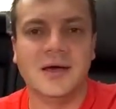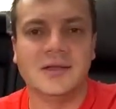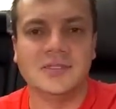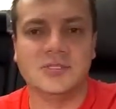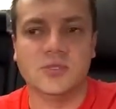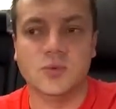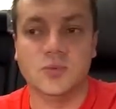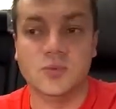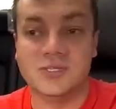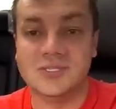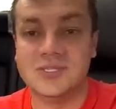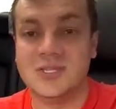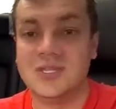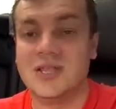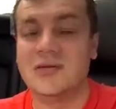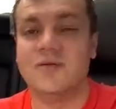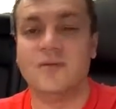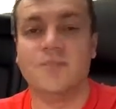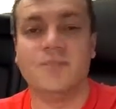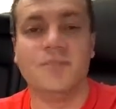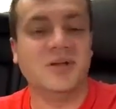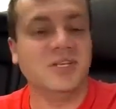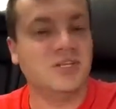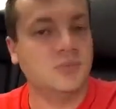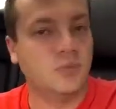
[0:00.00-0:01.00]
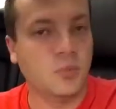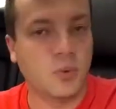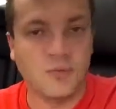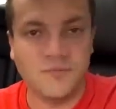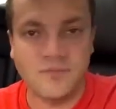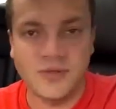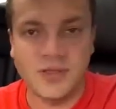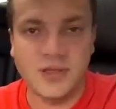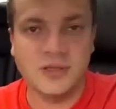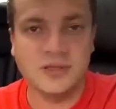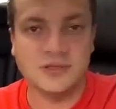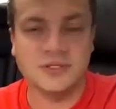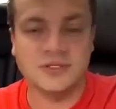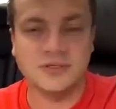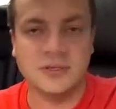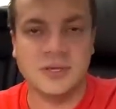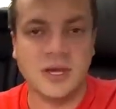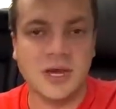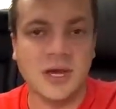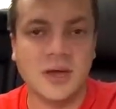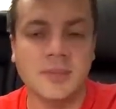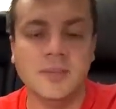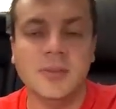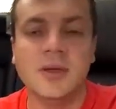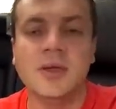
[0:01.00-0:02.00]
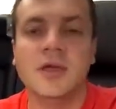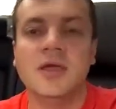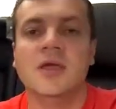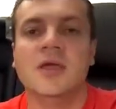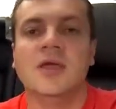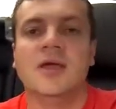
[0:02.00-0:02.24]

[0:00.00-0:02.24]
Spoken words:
So we still have a bunch more videos to come,